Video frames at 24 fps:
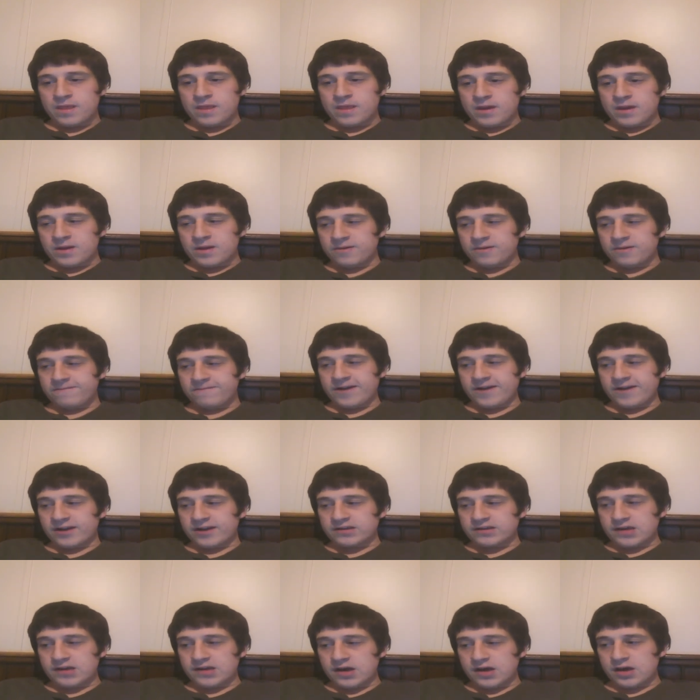in
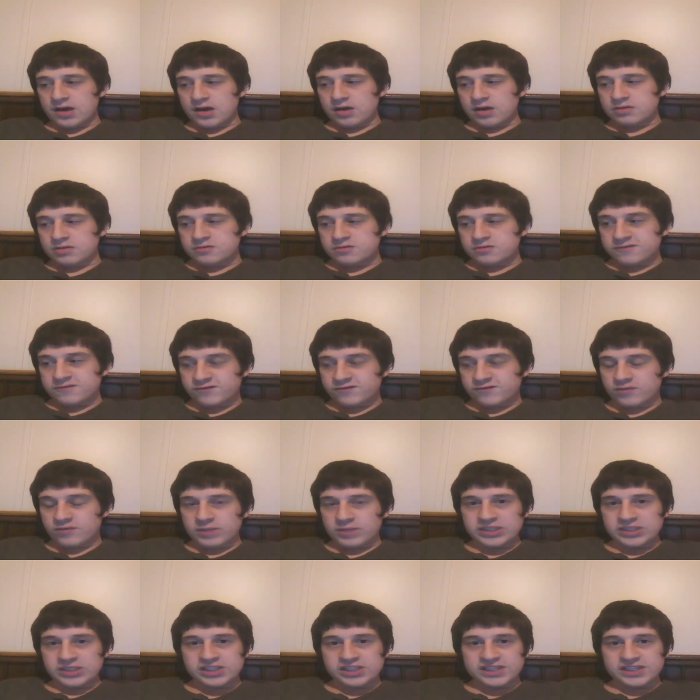fact, uh, for
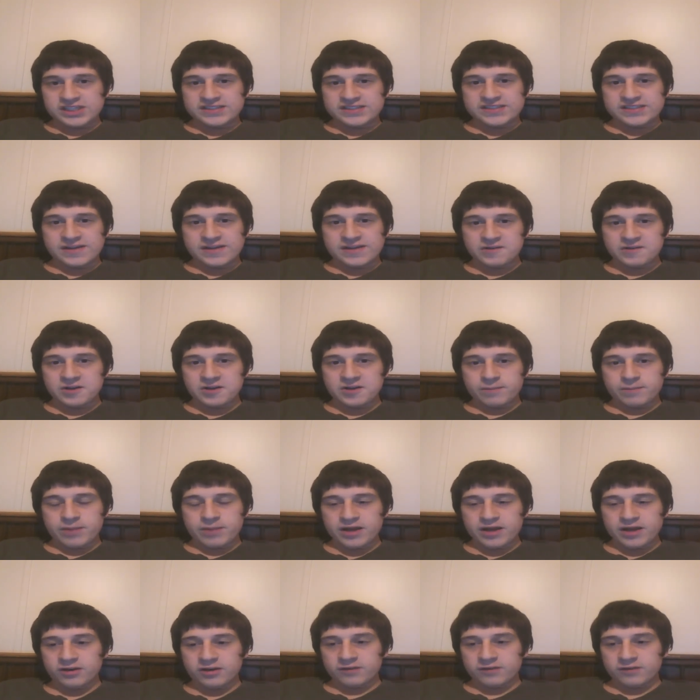my Gen Seven
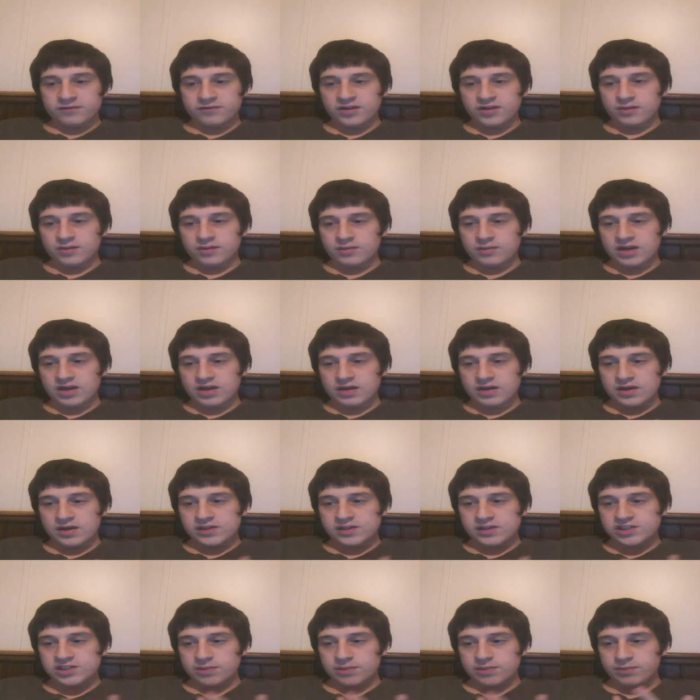competitive team that I
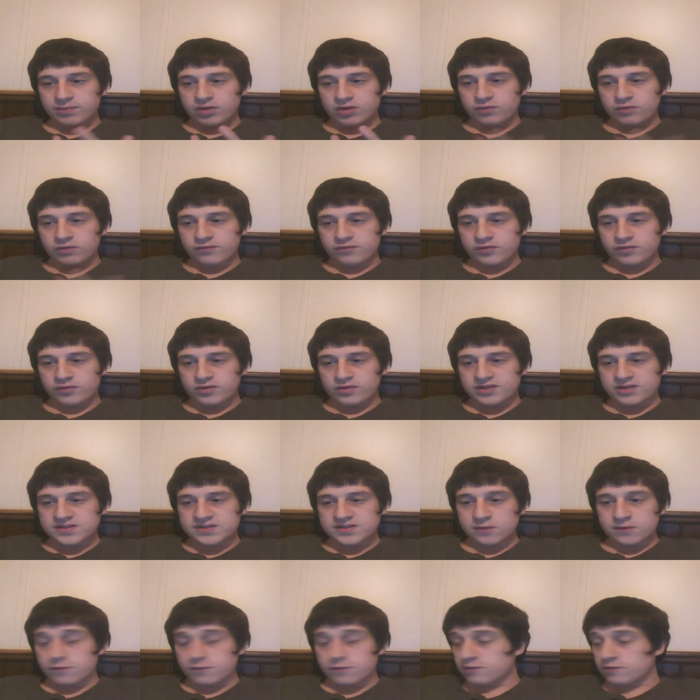actually built for the
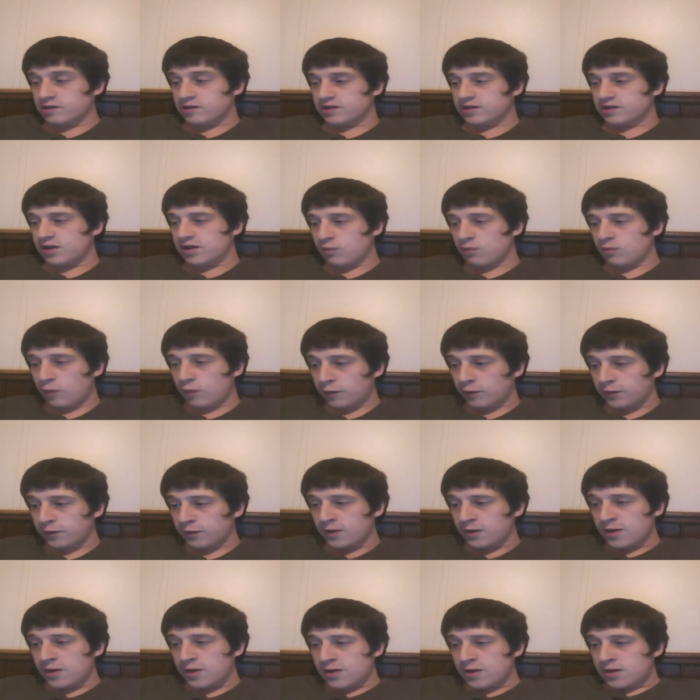Silver League network,
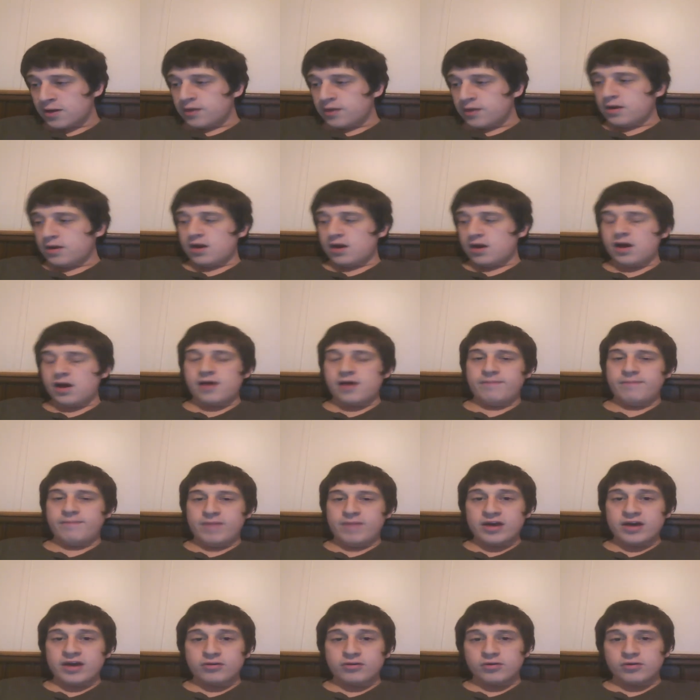uh,
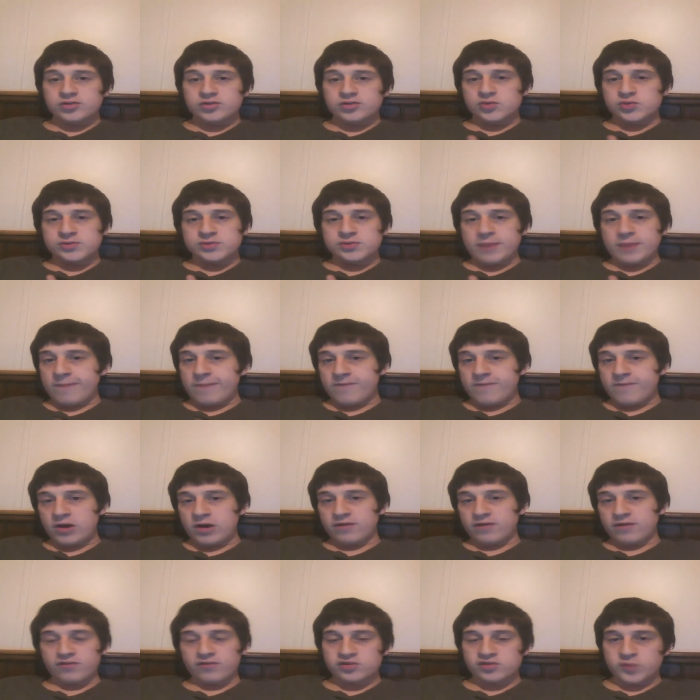Metagross was my
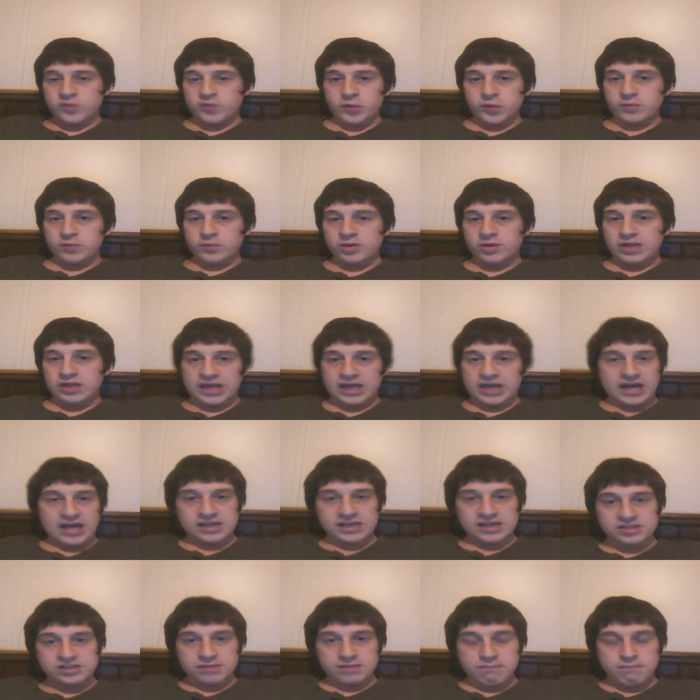very first Pokemon that I
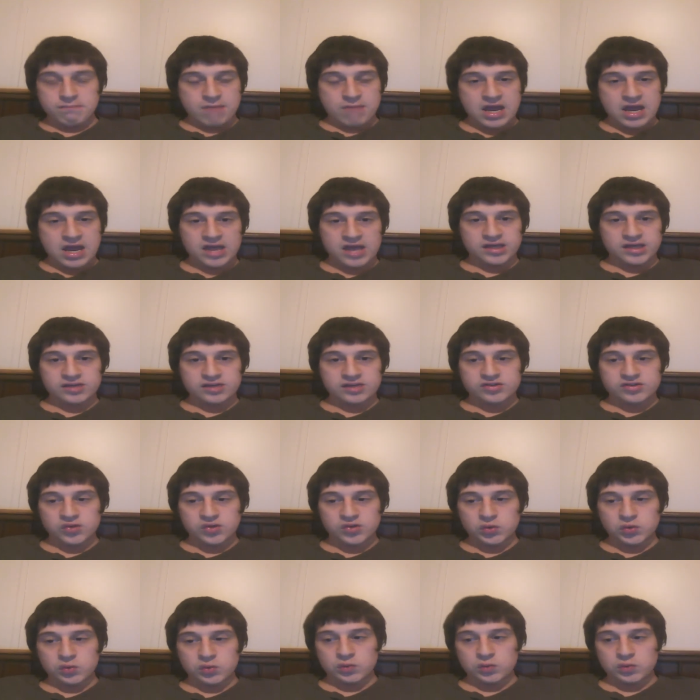actually made
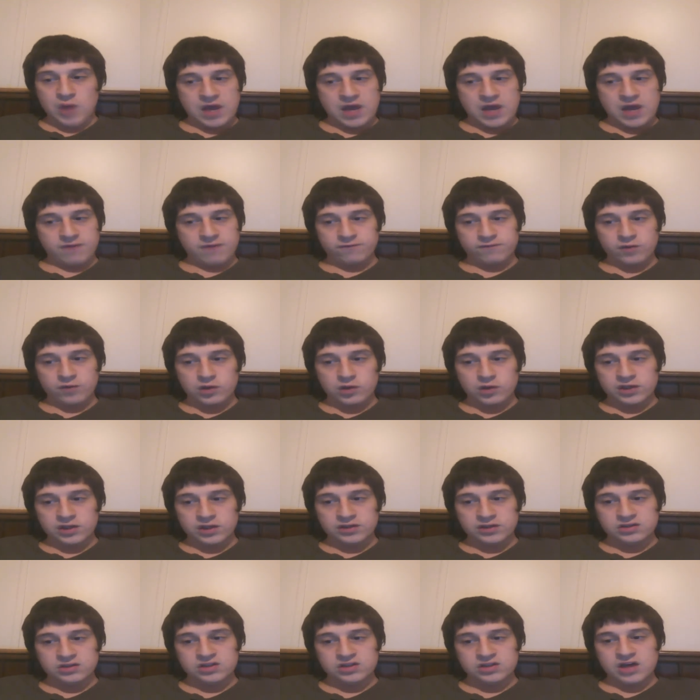into a
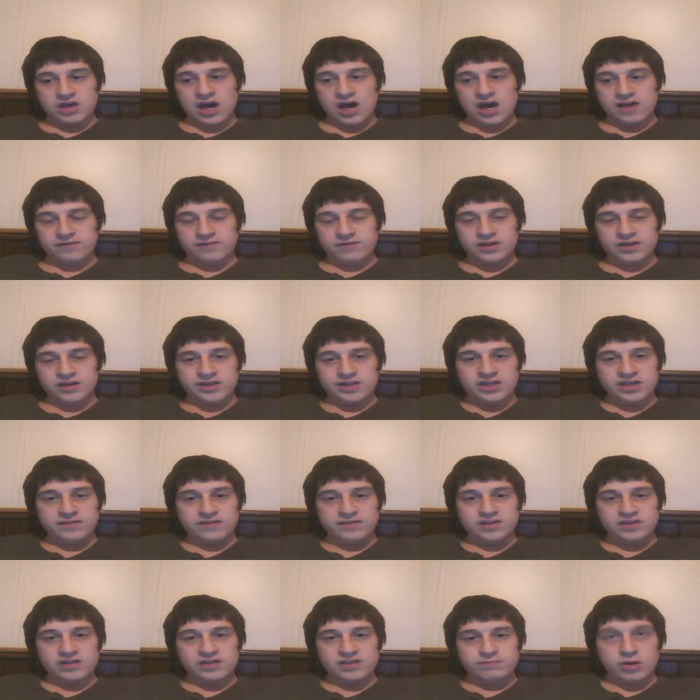fully IV'd,
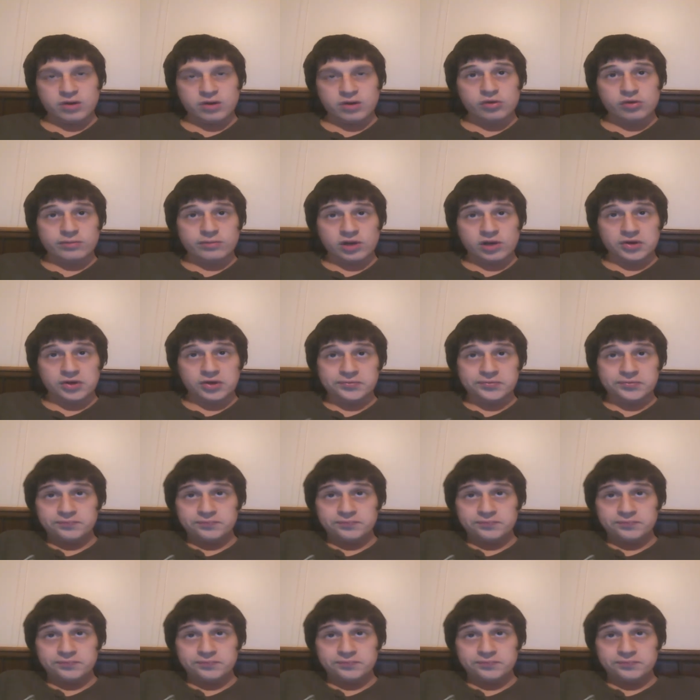EV'd Pokemon,